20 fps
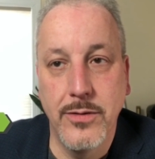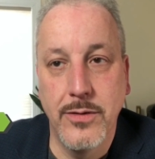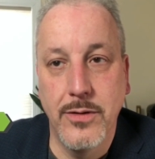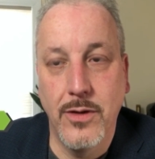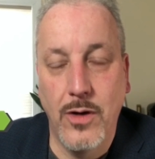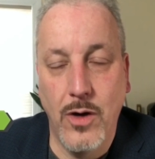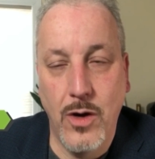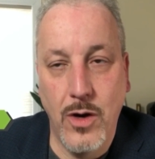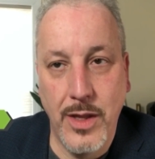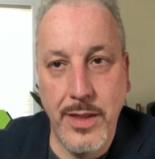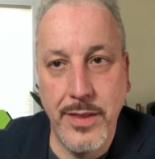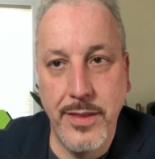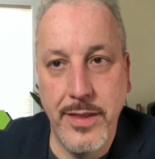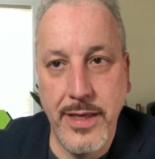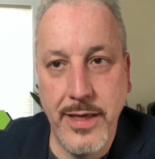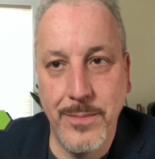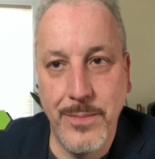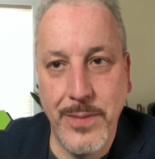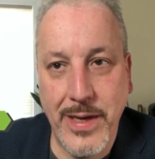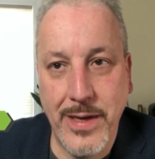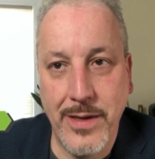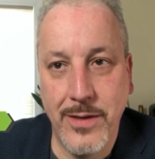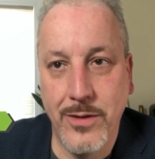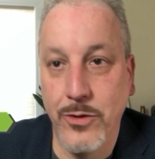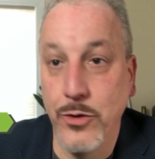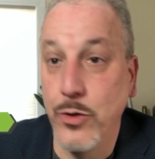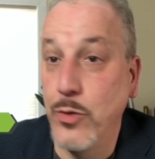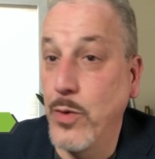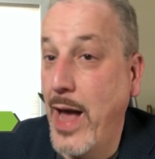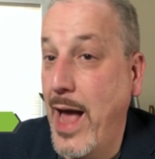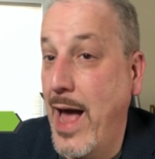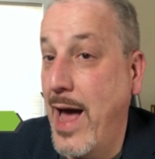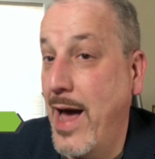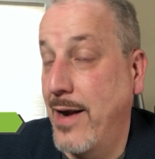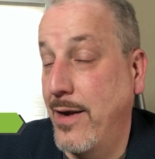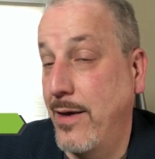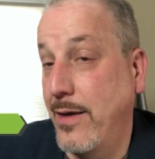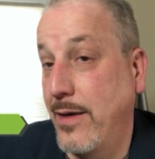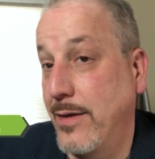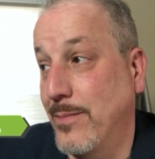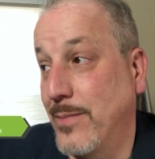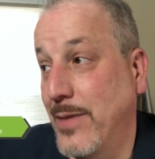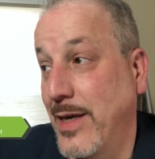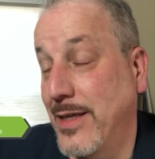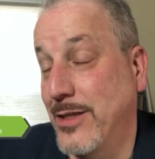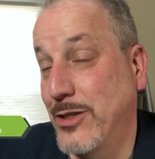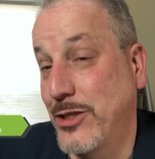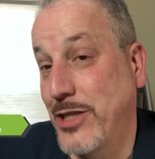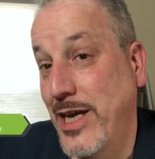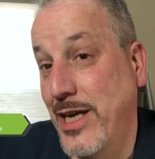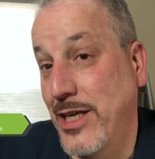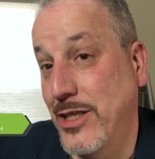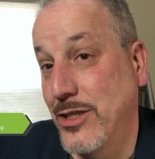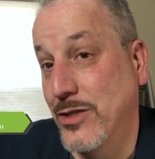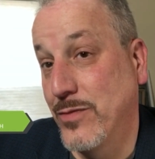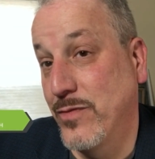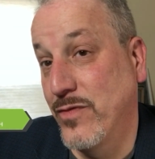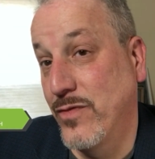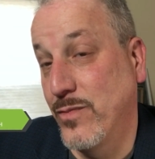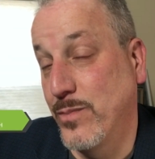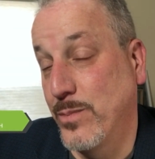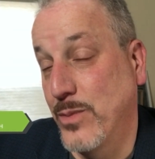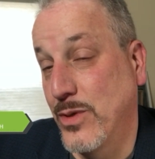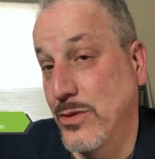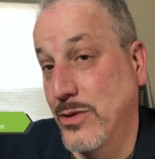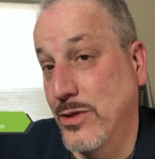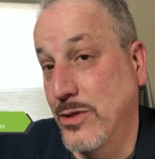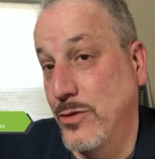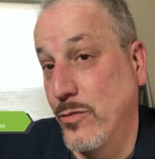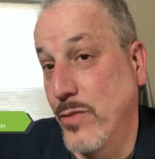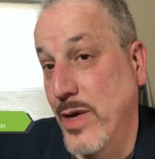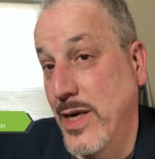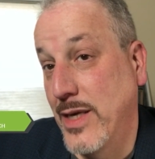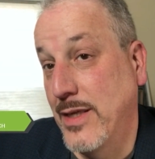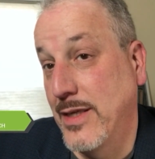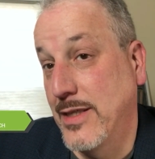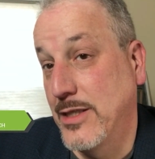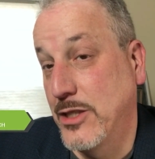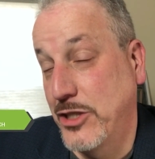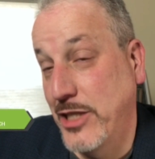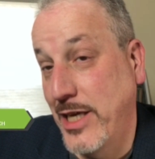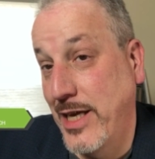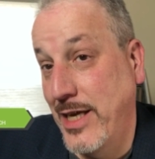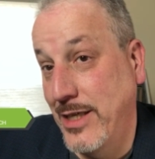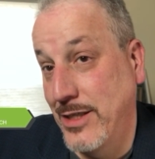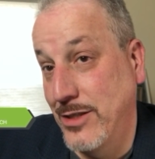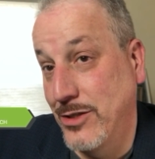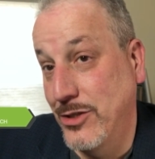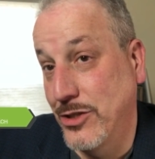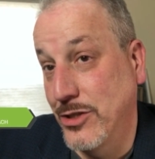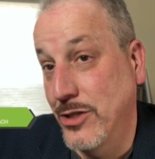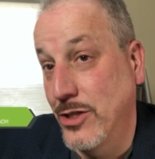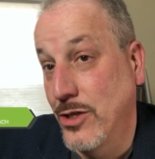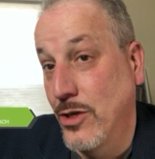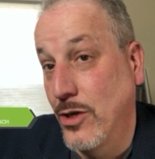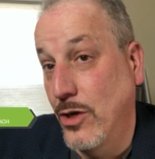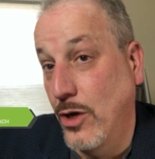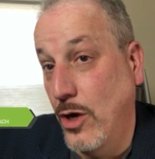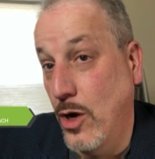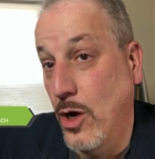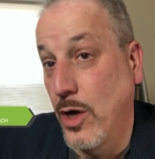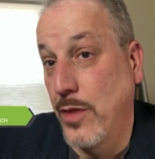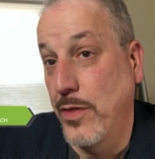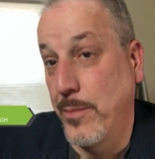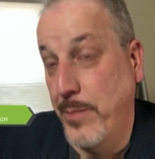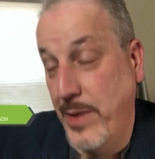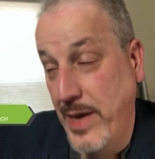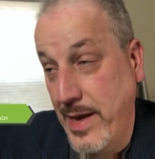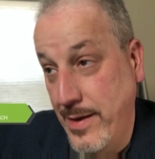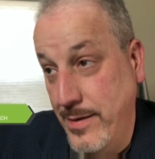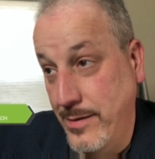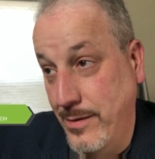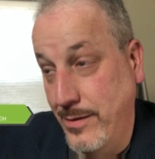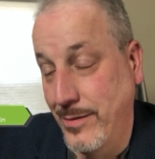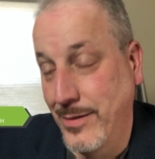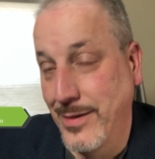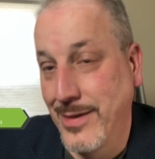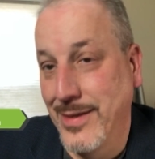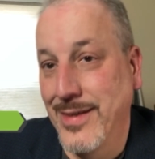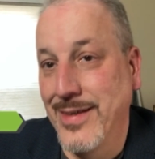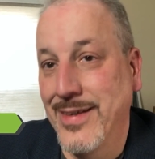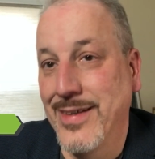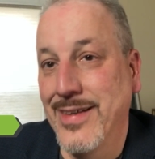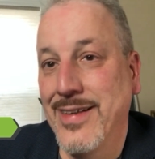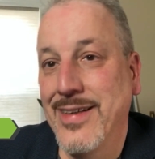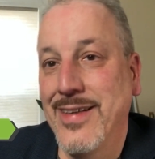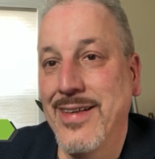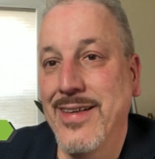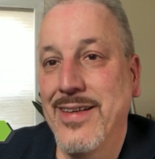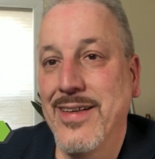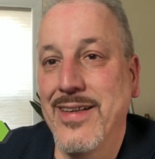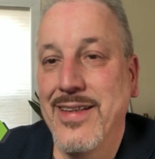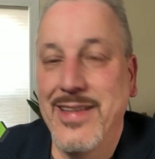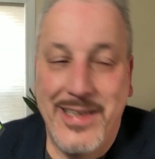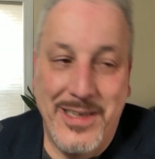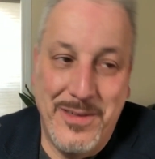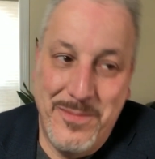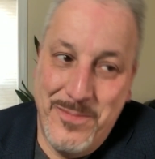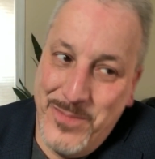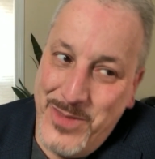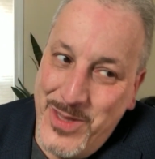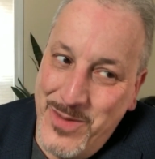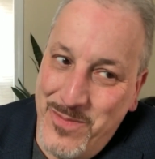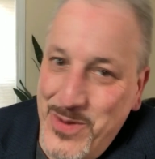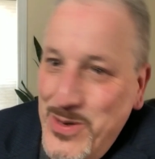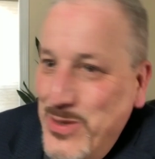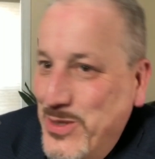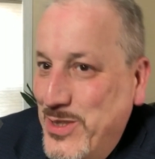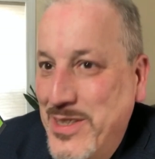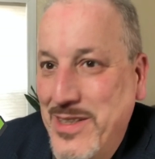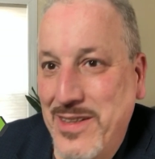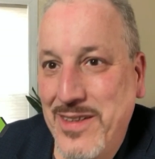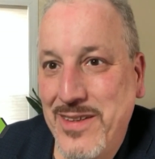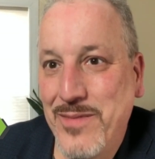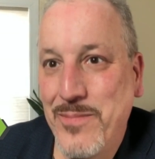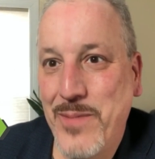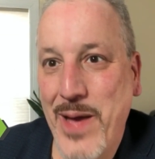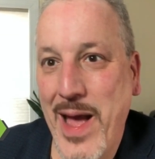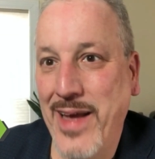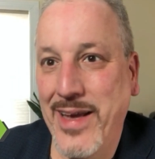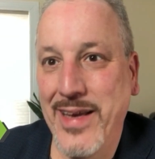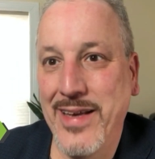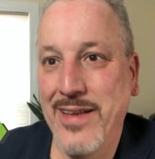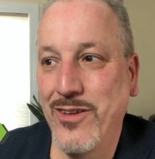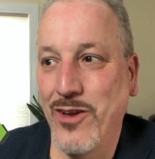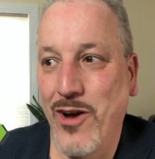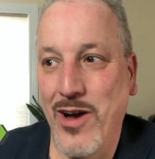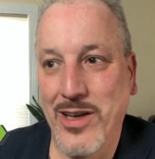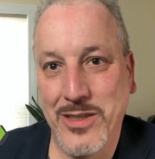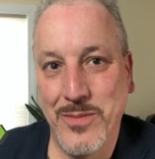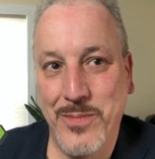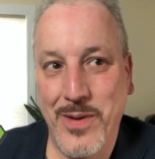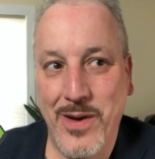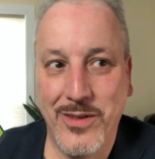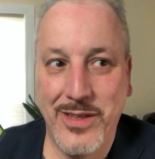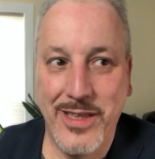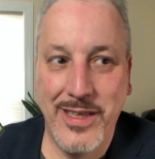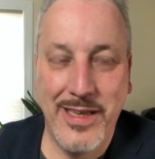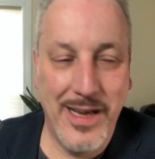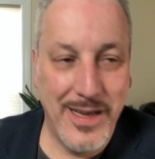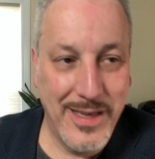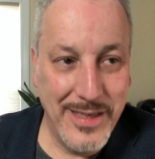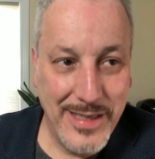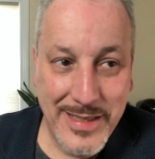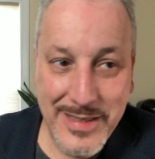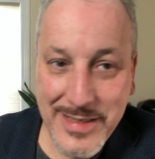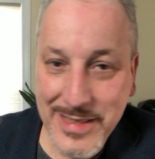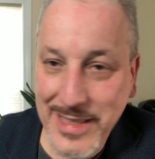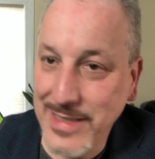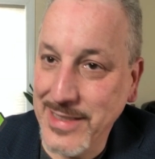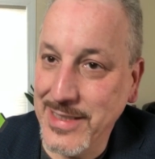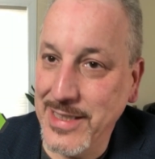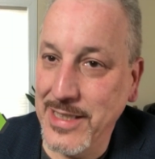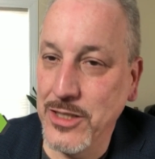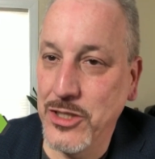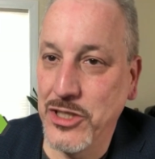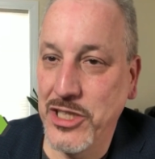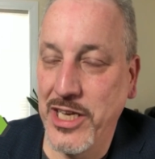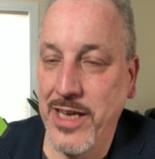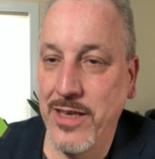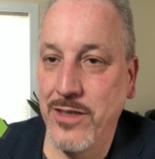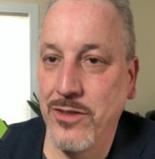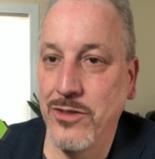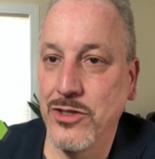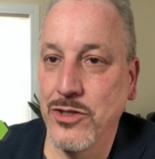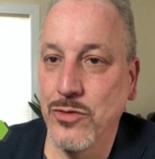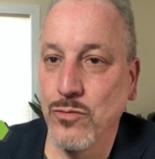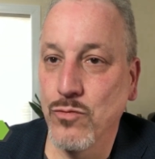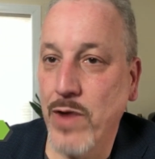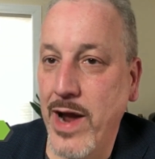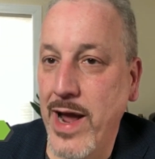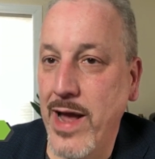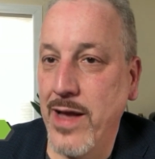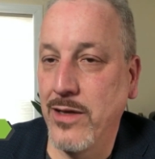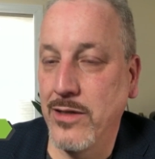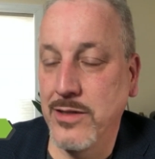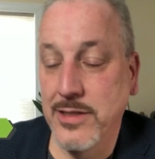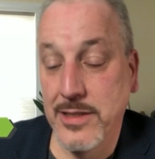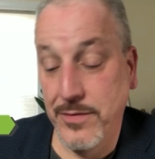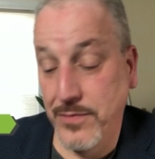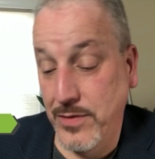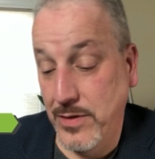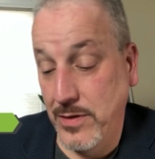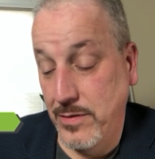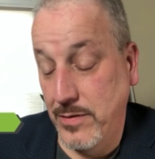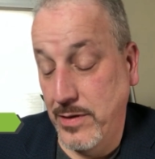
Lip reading: on the panel. You had a exchange person who ran an exchange on the panel. The person in banking talked about the existing channels and rails even